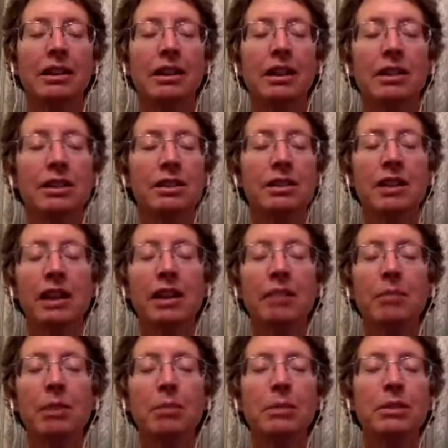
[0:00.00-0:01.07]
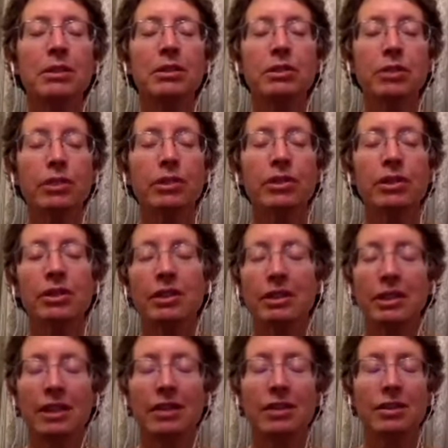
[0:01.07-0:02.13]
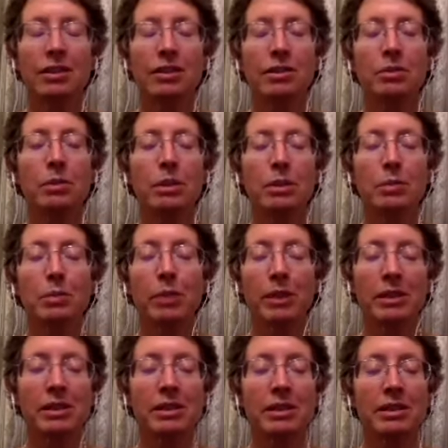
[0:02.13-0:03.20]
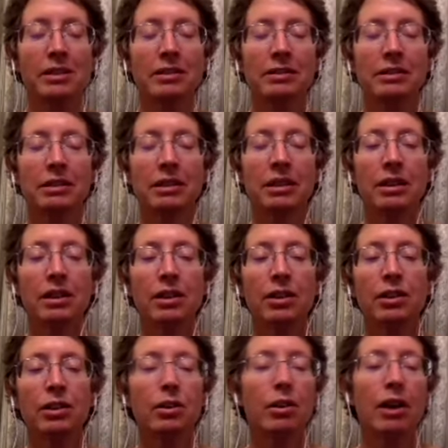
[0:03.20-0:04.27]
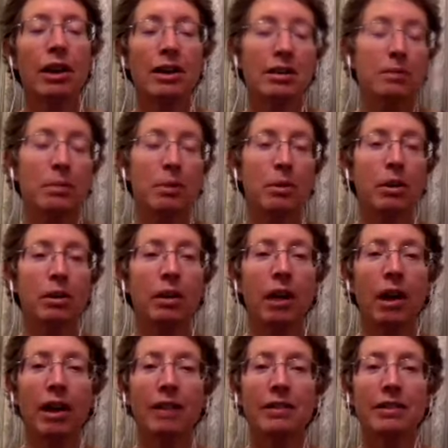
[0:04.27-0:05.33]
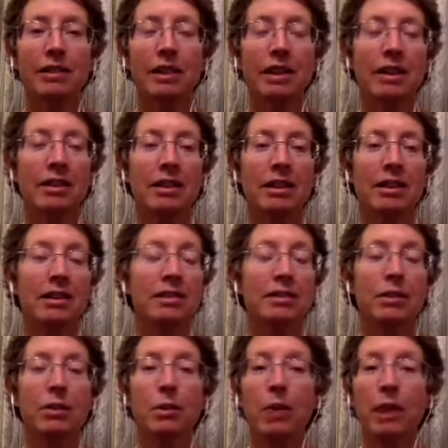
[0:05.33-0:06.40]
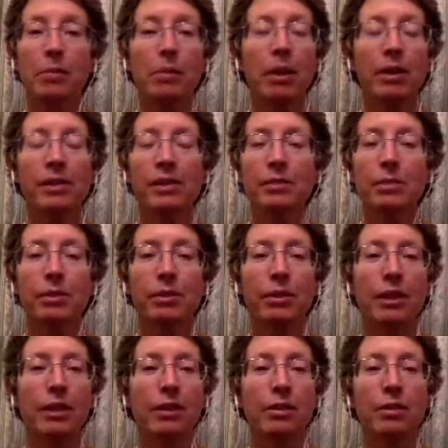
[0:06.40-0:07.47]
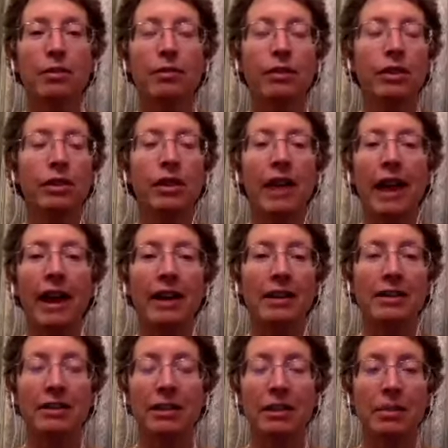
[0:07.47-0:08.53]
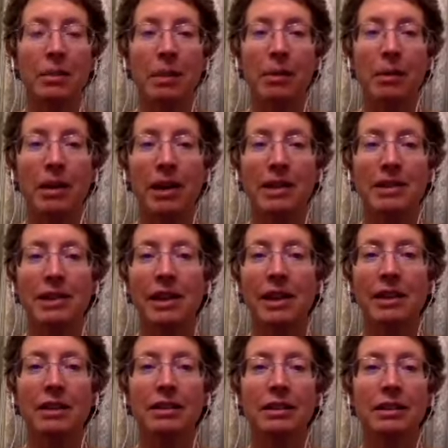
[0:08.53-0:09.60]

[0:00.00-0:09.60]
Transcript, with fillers: And just take a moment and turn your attention to what's present you know, I spoke a lot, and it's quite possible that you feel activated by what I said.